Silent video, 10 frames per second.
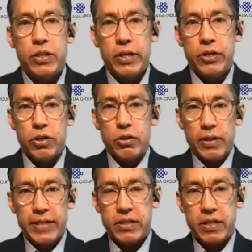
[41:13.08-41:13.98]
in your
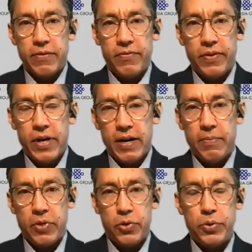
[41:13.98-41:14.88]
list of
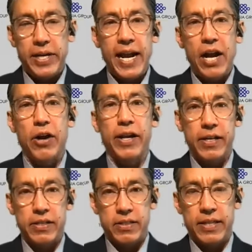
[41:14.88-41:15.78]
3
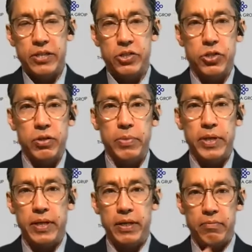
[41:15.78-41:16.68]
areas that should
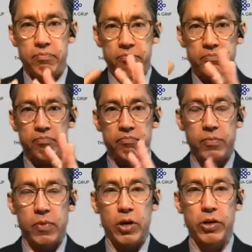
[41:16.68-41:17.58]
be
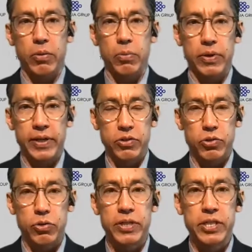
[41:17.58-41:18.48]
arguably
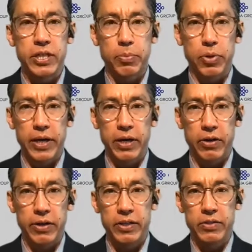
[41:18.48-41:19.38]
strategic
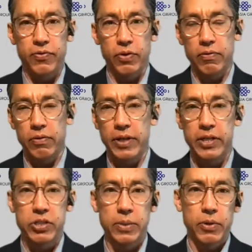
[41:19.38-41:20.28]
priorities for the
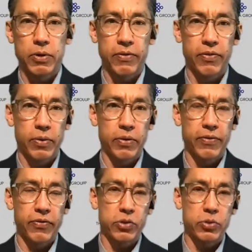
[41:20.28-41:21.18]
relationship going forward, the
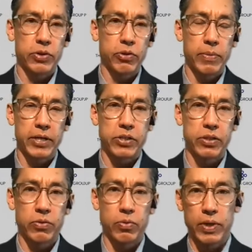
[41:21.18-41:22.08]
first one you
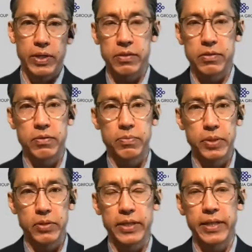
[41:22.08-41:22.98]
mentioned was
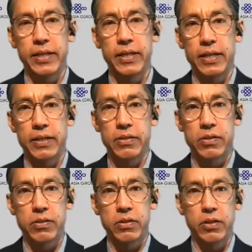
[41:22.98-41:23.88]
building
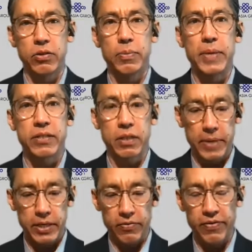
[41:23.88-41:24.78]
India's domestic
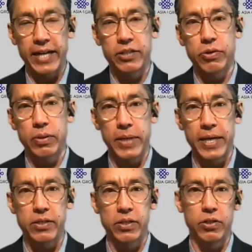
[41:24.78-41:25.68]
manufacturing
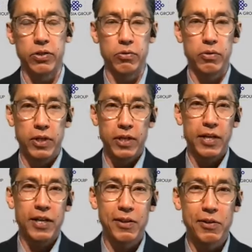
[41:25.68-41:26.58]
base, and you
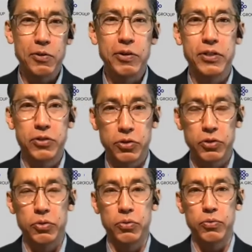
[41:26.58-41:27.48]
alluded
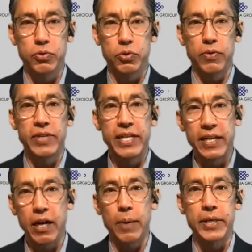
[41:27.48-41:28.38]
to sort of the
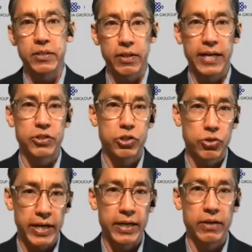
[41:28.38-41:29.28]

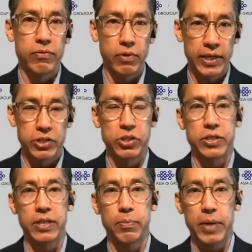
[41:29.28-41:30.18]
economic/trade
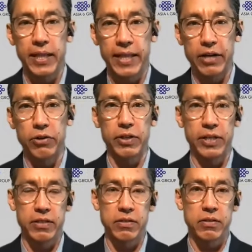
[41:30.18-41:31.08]
relationship bilaterally
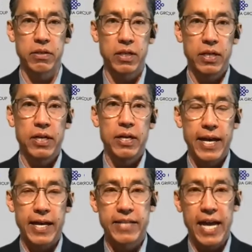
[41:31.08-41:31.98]

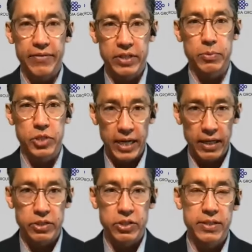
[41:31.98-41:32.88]
as having some
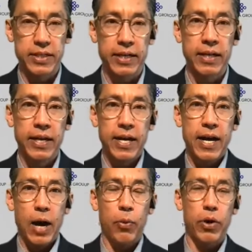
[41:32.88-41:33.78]
challenges. And
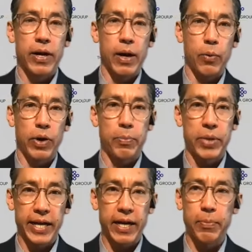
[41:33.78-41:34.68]
I want to
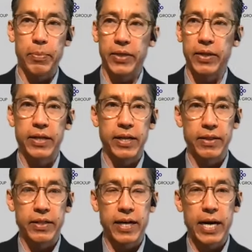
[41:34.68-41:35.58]
pick up in
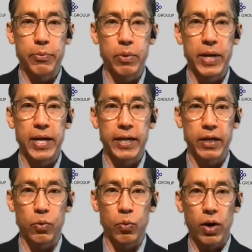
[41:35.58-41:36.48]
the time remaining
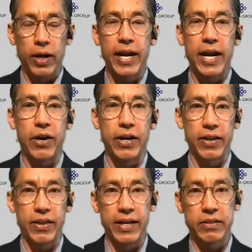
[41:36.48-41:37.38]
in one area
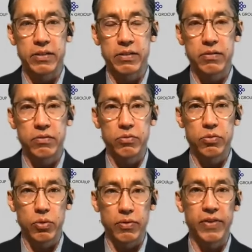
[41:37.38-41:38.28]
that's
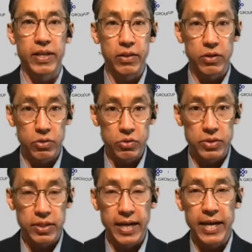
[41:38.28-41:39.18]
sort of in the news
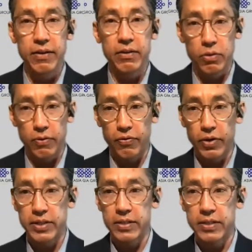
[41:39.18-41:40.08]
today, sort of
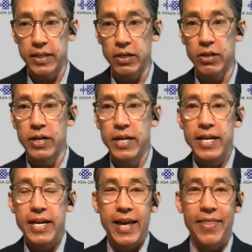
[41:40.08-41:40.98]
front and center,
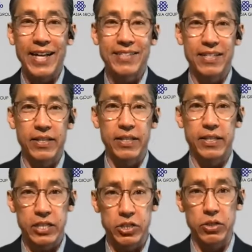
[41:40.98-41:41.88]
and that's in the
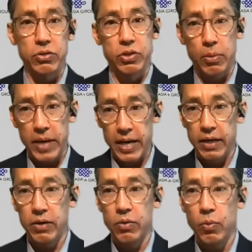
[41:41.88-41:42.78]
digital
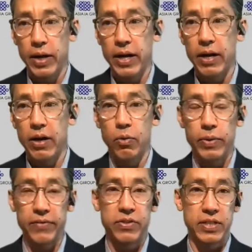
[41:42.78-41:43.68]
domain, where
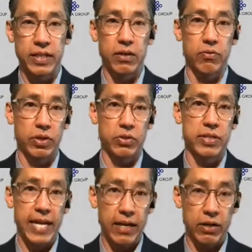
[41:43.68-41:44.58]
we've seen a real
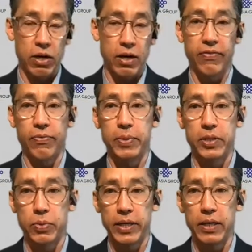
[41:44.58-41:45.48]
standoff
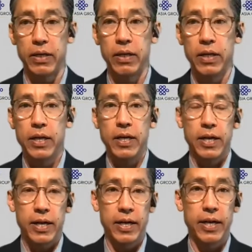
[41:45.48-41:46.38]
between
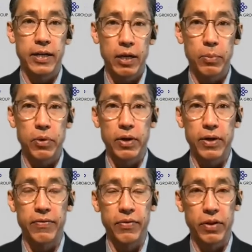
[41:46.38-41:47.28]
a number
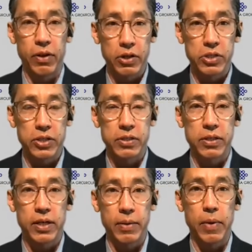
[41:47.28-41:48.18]
of the largest
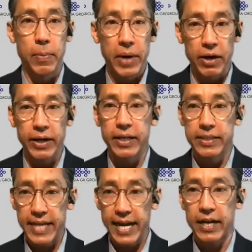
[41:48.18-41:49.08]
American
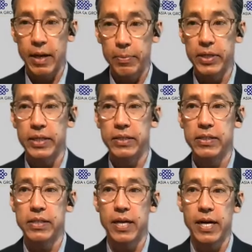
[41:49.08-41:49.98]
tech
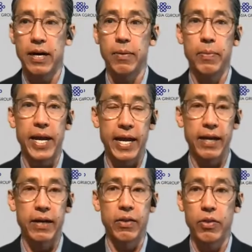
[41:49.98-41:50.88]
companies
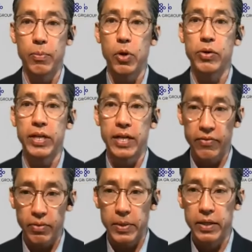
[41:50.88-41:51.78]
and the Modi
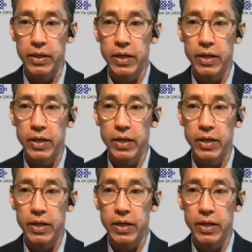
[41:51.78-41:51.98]
government